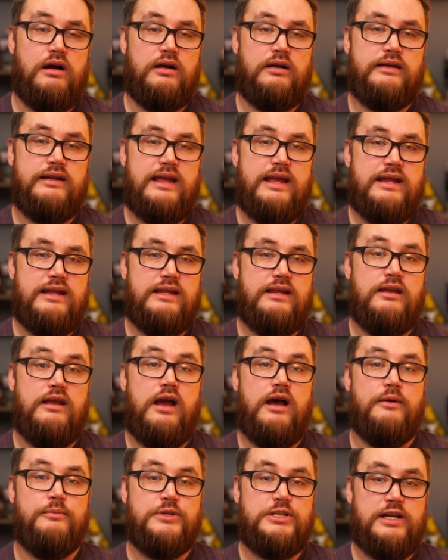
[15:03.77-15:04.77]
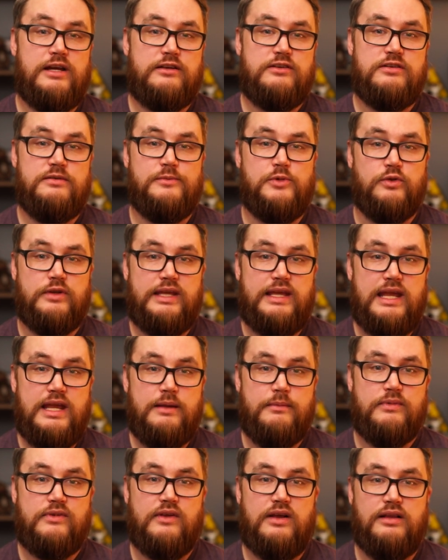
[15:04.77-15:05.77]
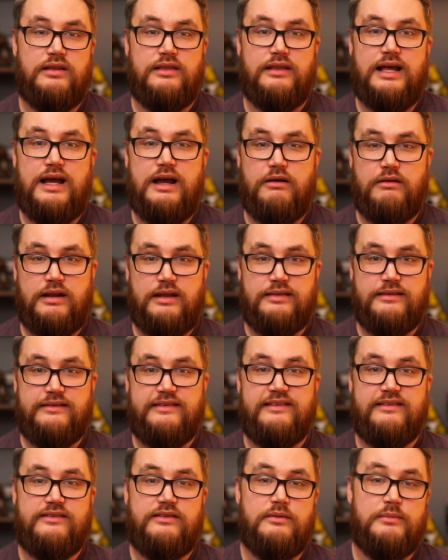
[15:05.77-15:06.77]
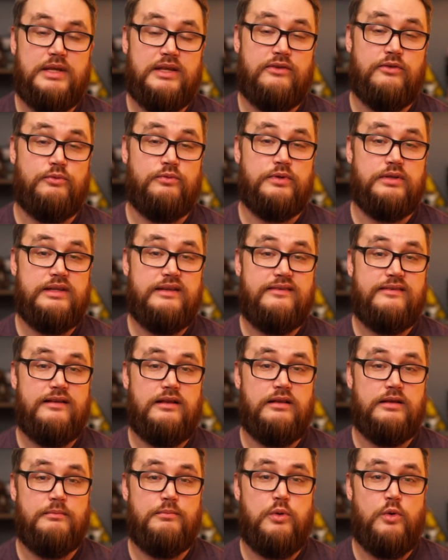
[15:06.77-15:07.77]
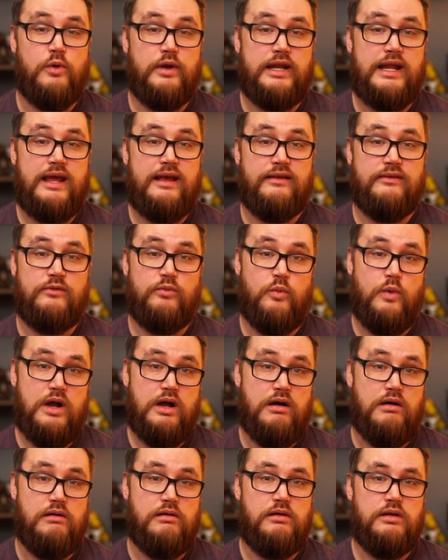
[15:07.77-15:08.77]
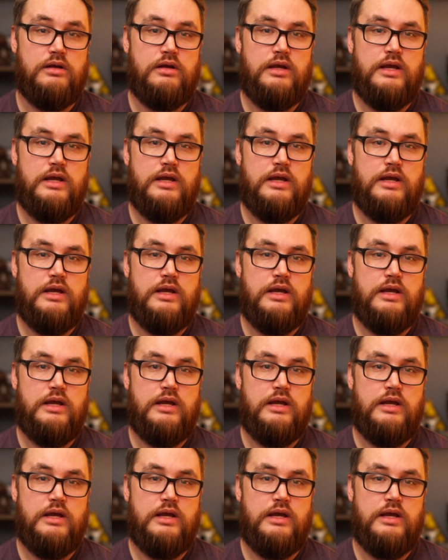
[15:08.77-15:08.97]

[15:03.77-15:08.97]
aren't any objectionable games allowed on the system is a really selling point as well.